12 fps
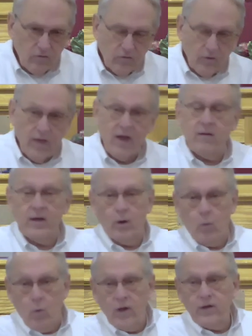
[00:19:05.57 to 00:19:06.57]
So they're in a
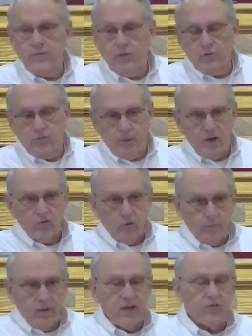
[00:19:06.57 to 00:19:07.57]
wonderful, special
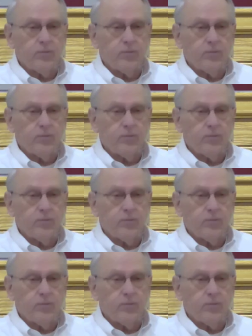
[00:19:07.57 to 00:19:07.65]
place,